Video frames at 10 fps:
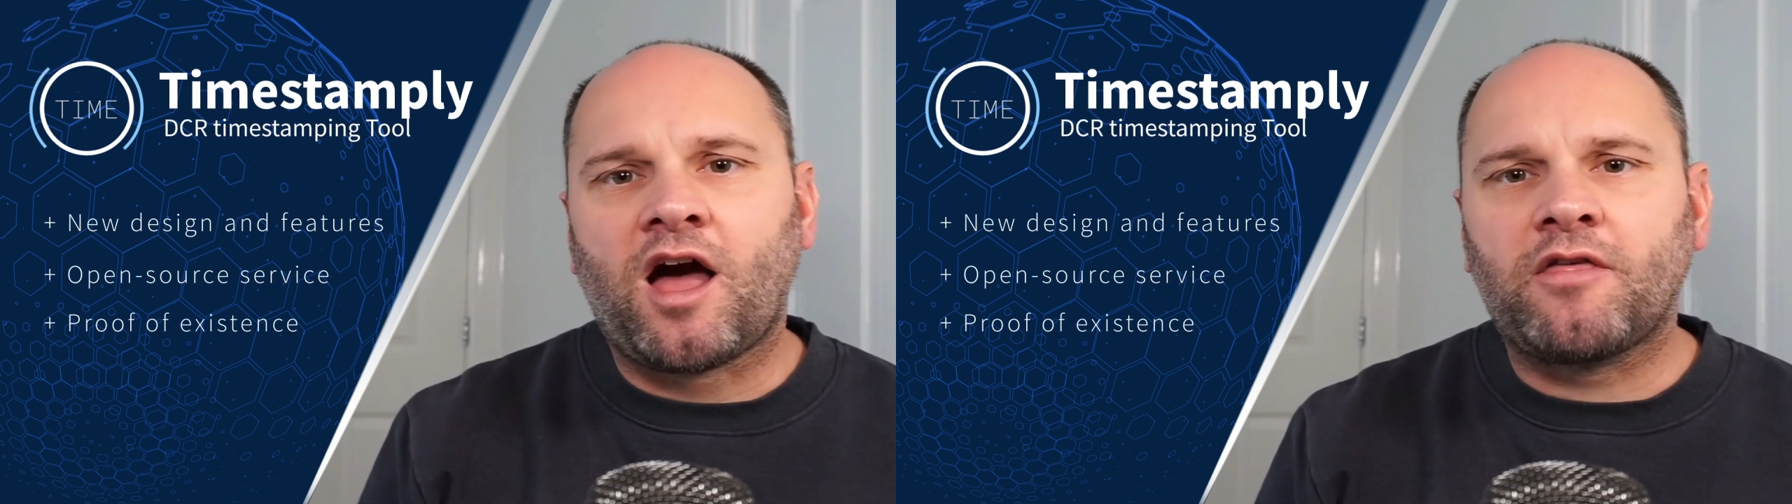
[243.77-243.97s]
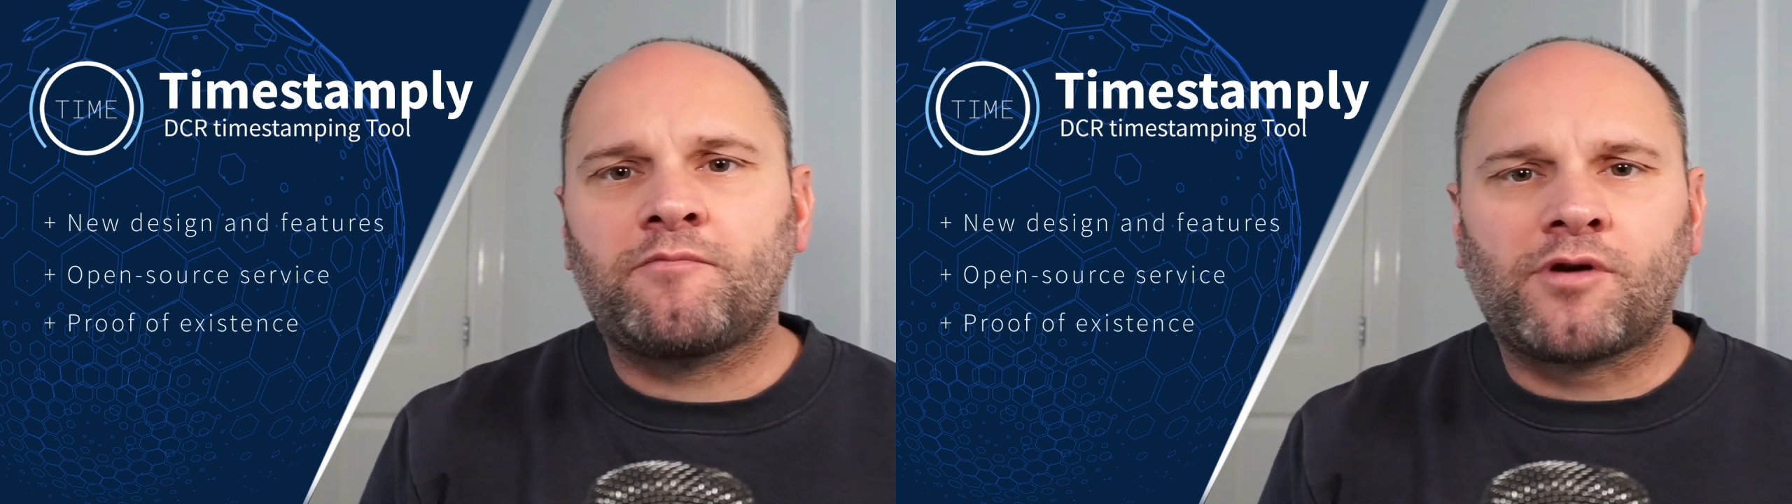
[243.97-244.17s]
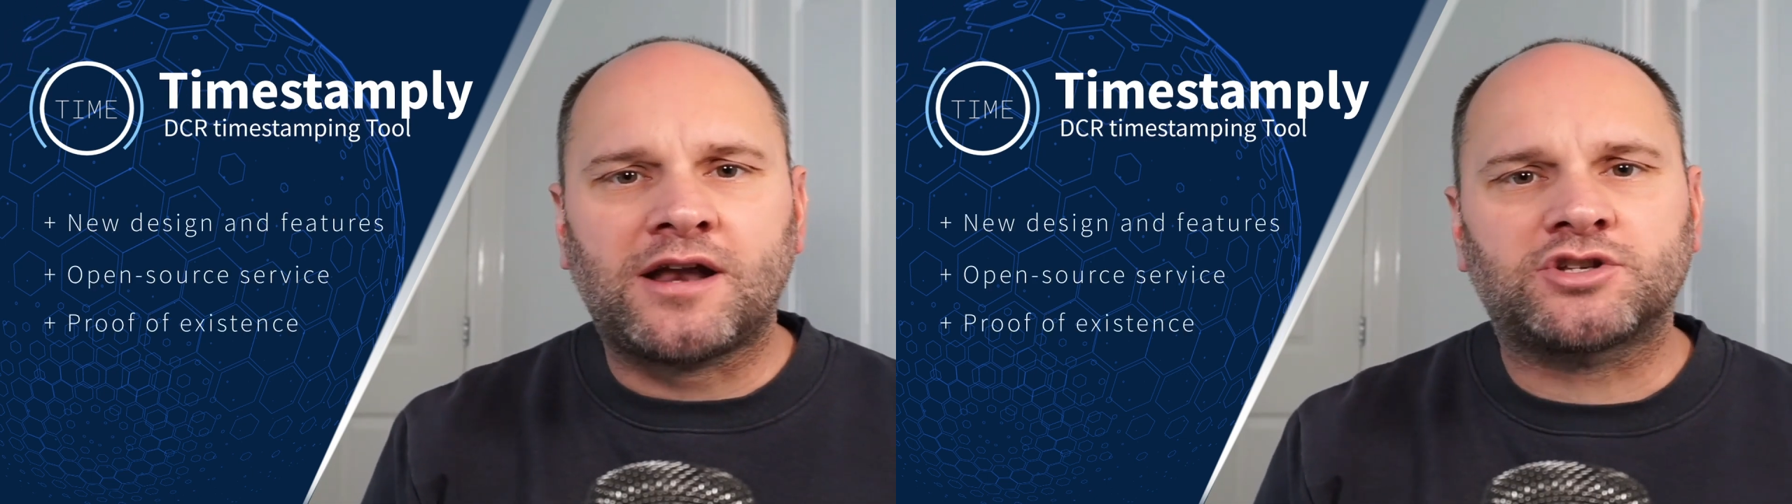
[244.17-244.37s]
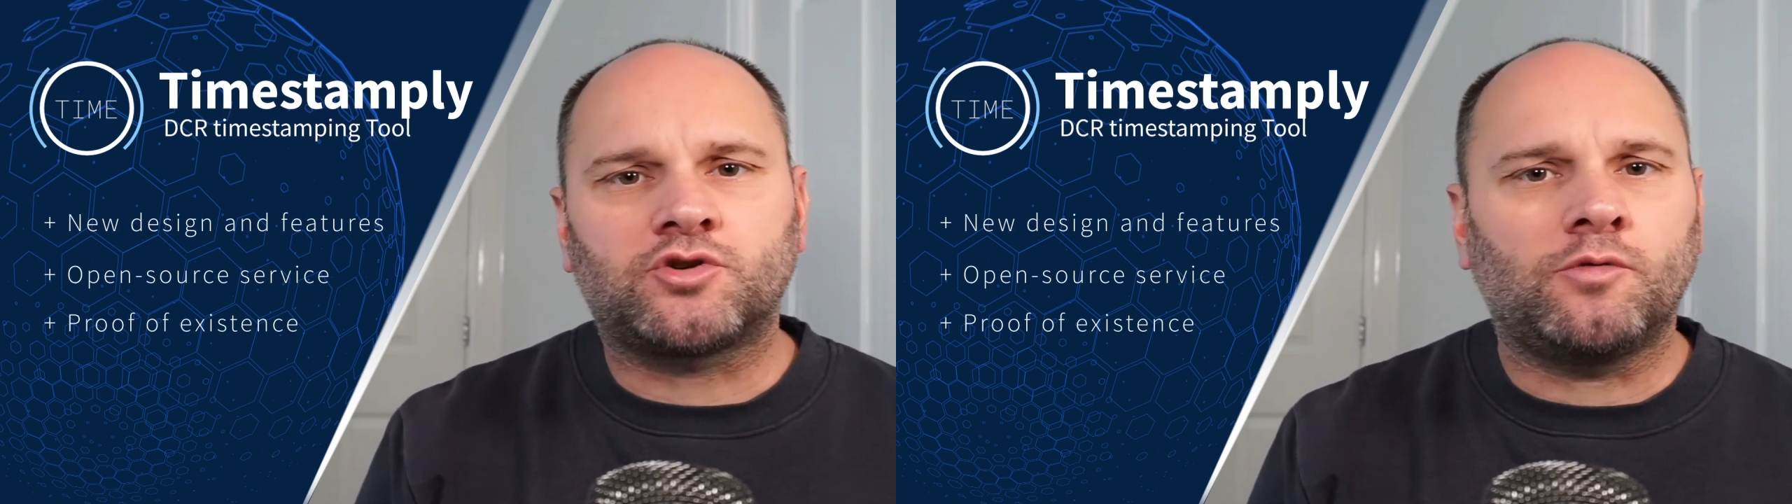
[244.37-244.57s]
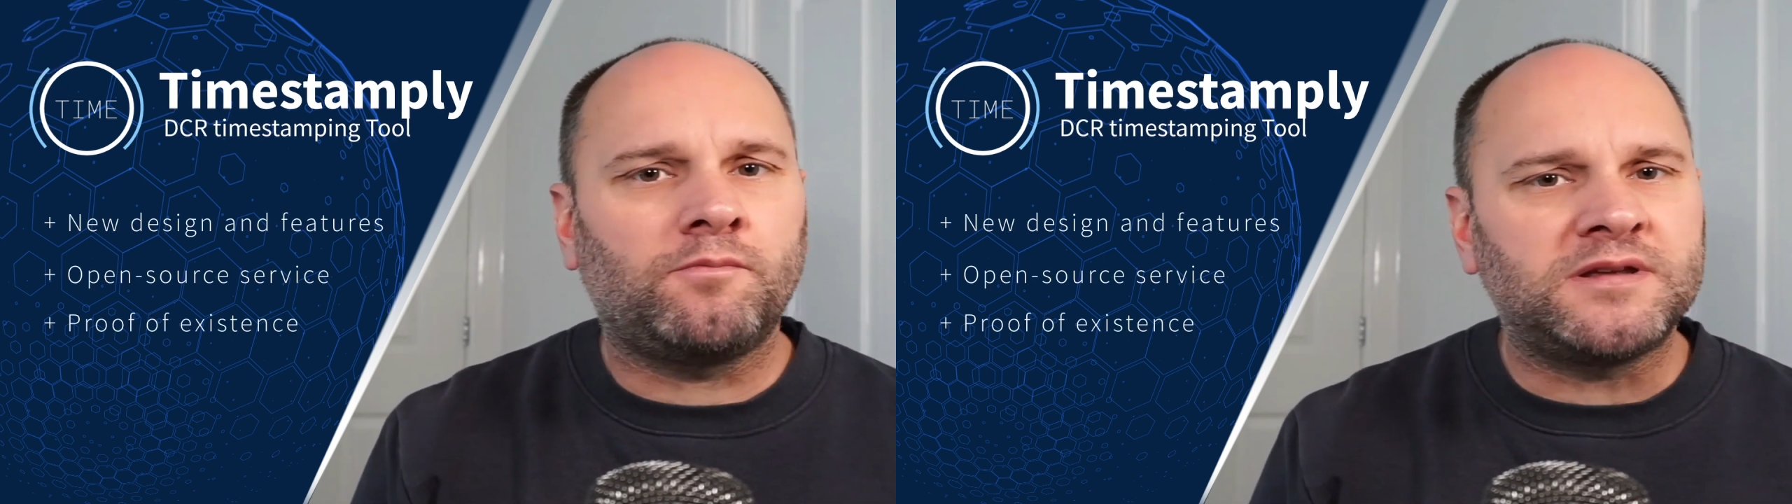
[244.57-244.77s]
other
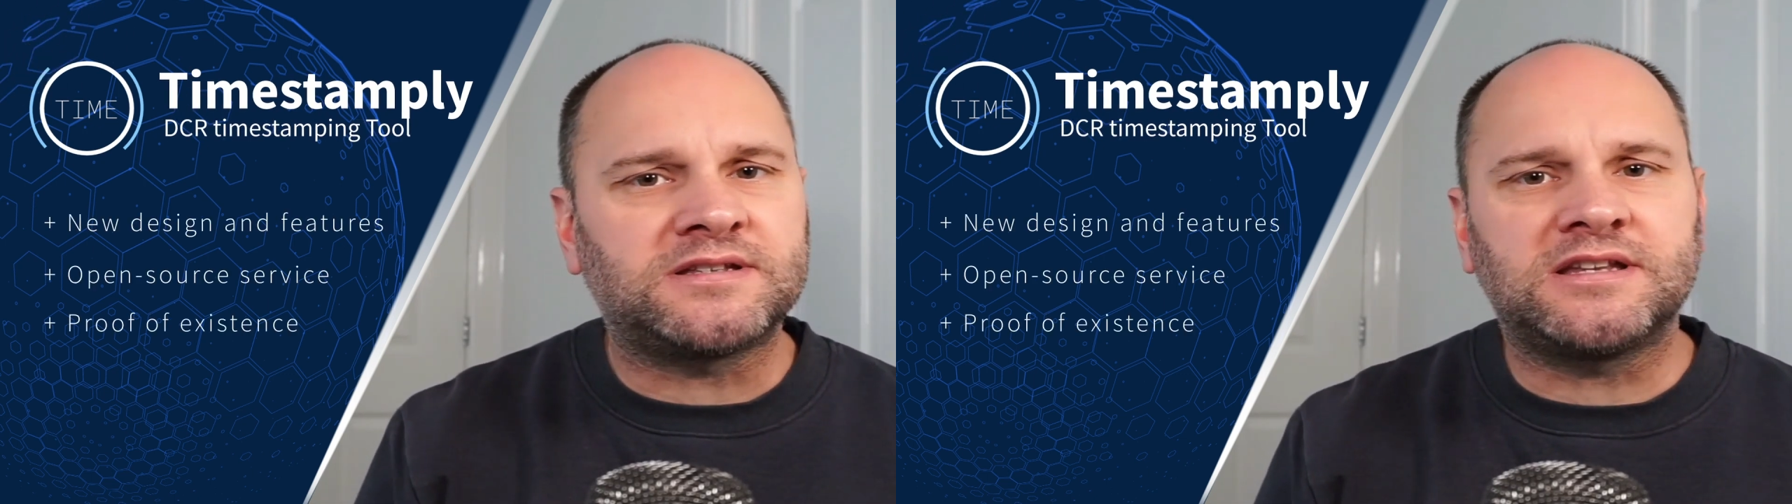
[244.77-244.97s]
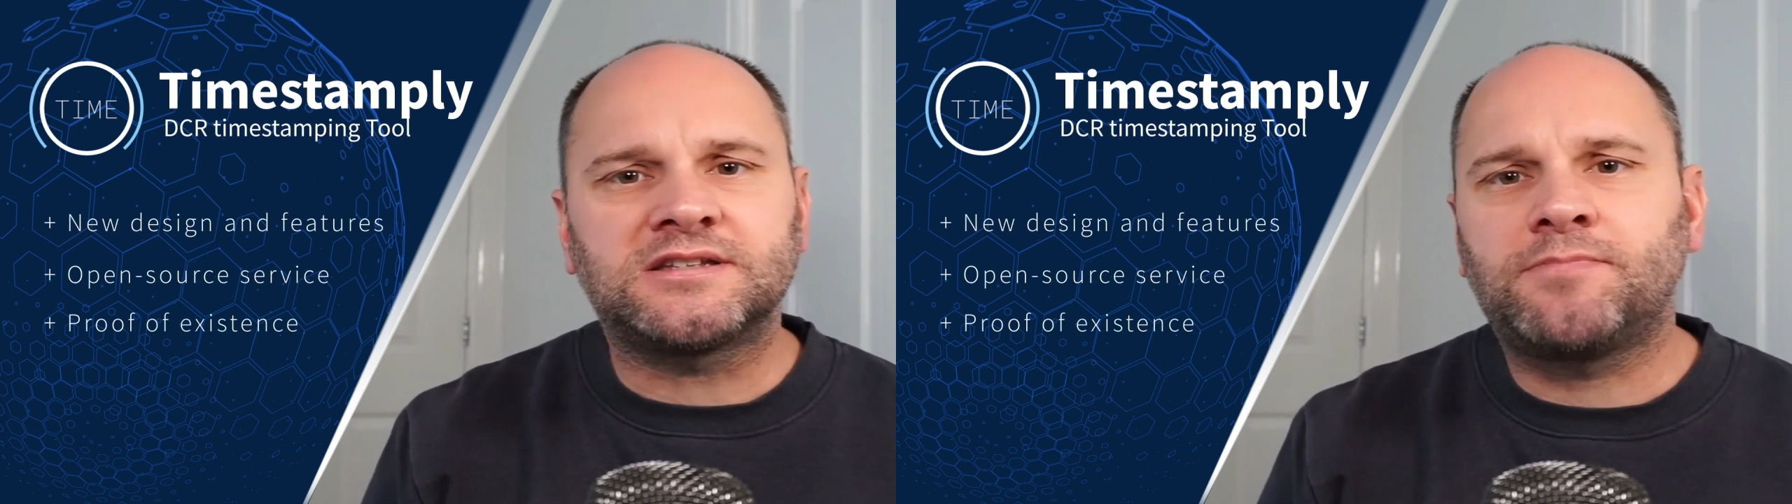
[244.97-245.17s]
practical business,